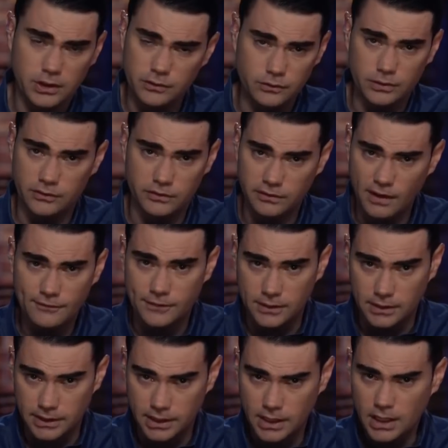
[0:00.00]
can do this
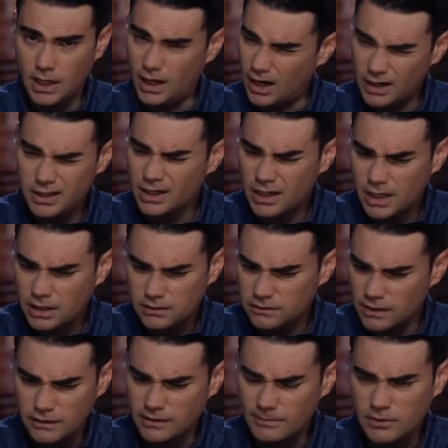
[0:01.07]
indefinitely. Aren't you going to
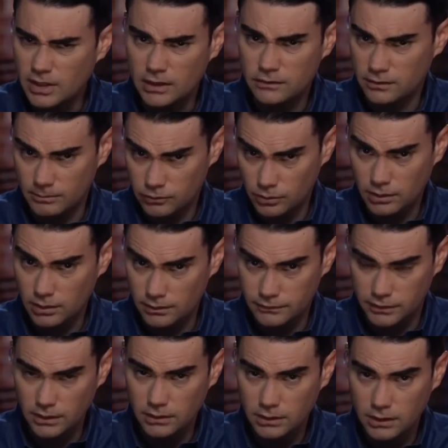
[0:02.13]
attempt to cut some sort of
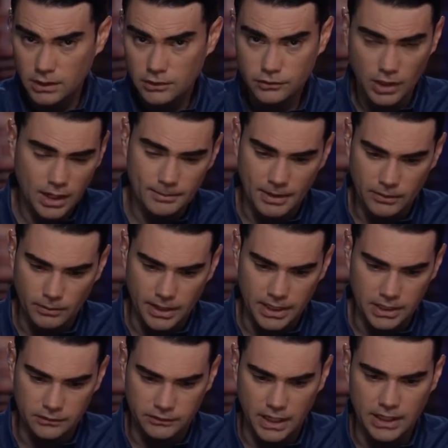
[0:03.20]
deal? China, by the
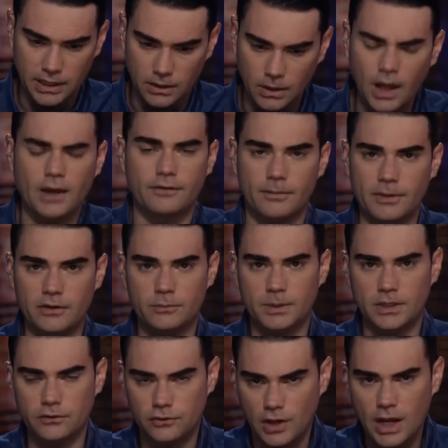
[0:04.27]
way, is gaining a lot from this
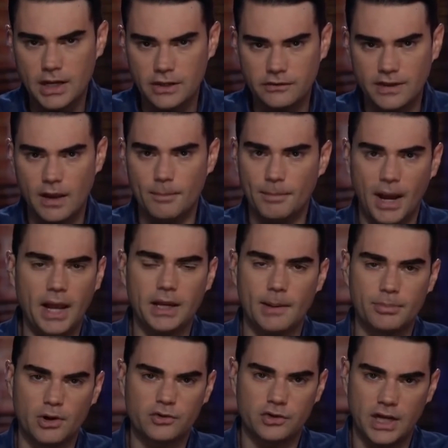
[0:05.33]
because China is now buying
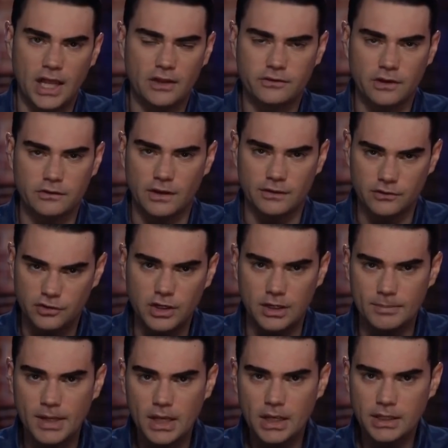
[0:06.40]
up Russian assets on the
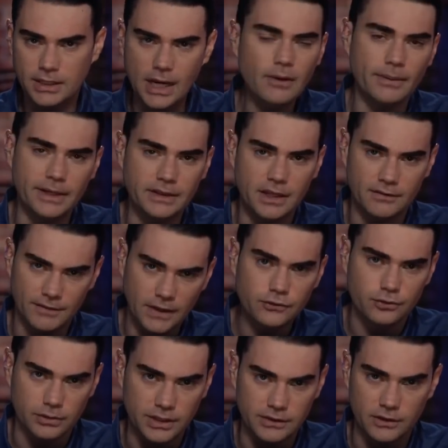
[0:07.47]
cheap, knowing that
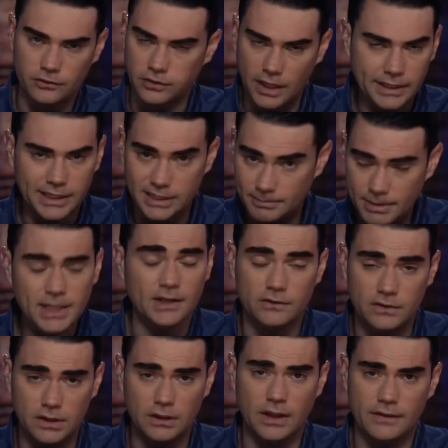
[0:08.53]
eventually there's likely to be a
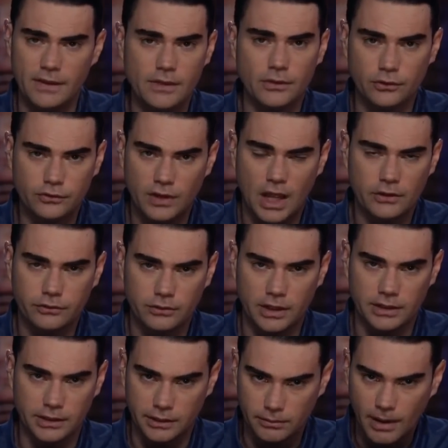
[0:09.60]
deal and then those stocks are
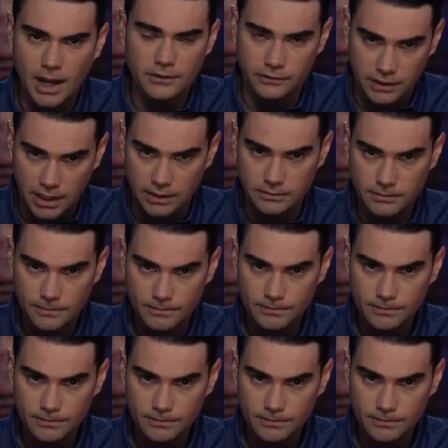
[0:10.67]
likely to rise again.